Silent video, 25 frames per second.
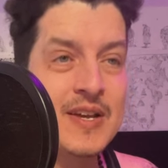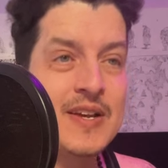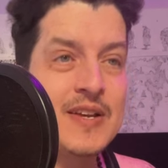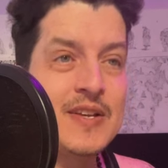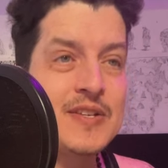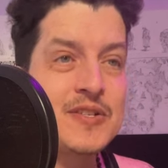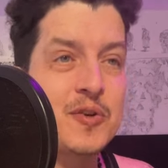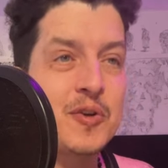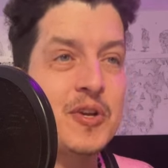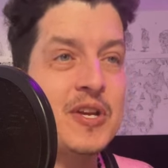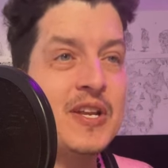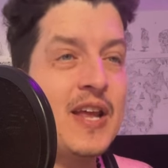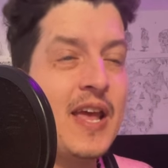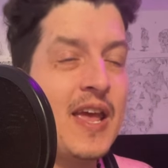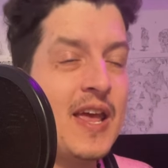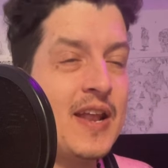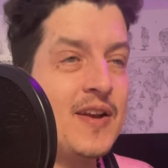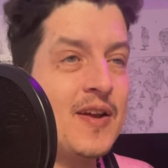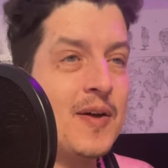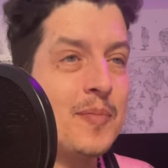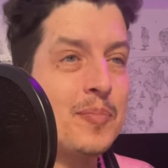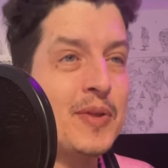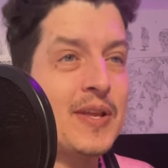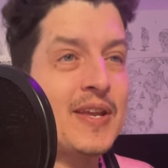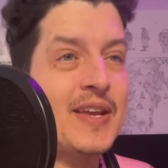So he'd end
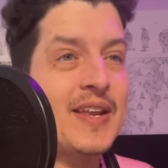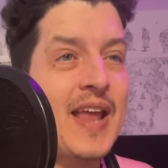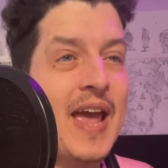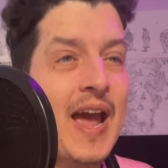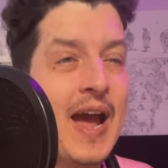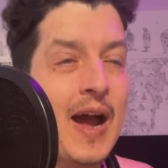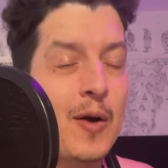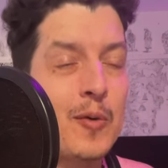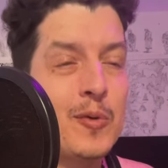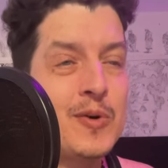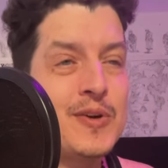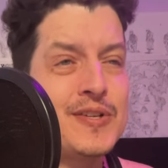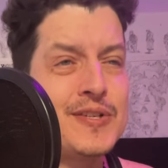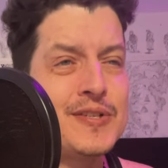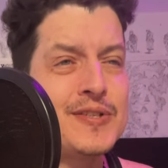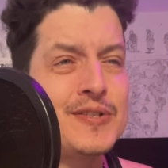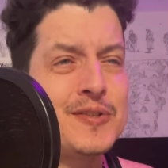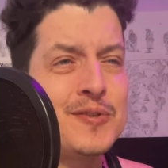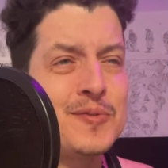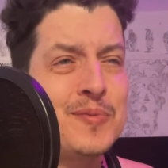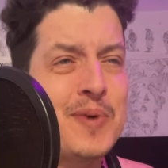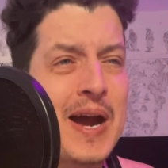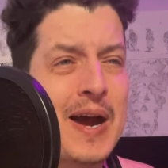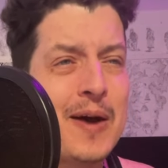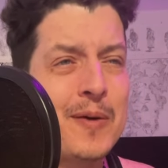up like an hour to
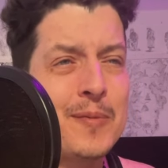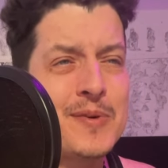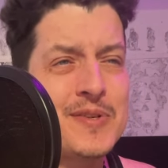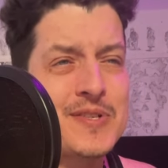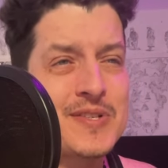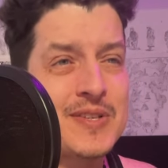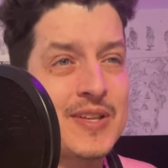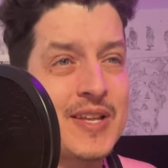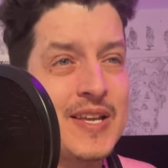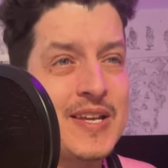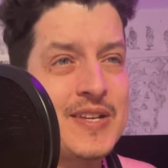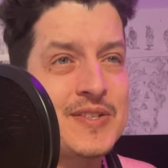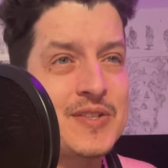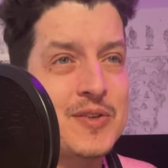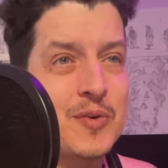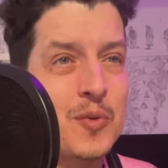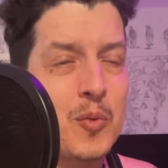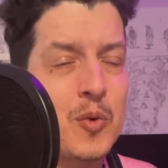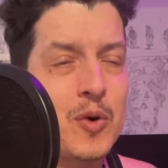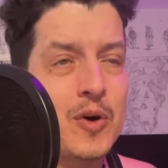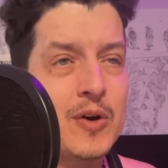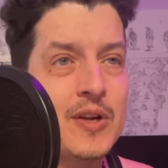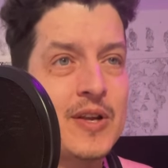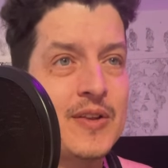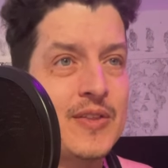2 hours late to
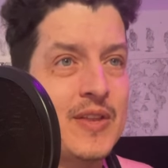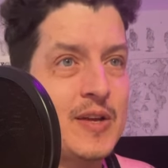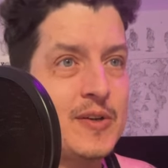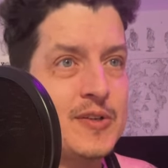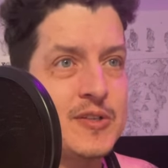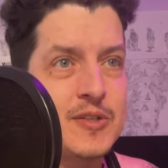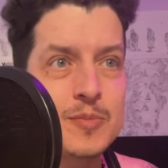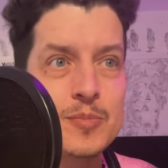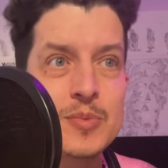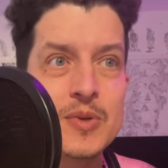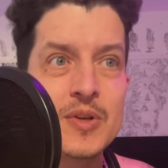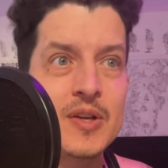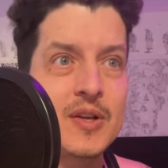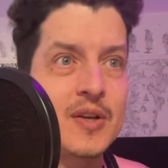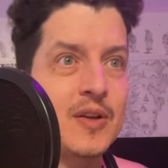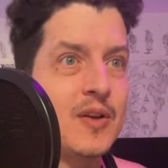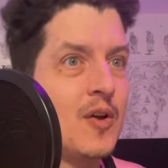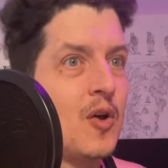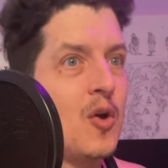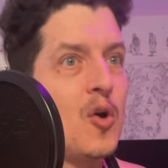work and they'd just be like,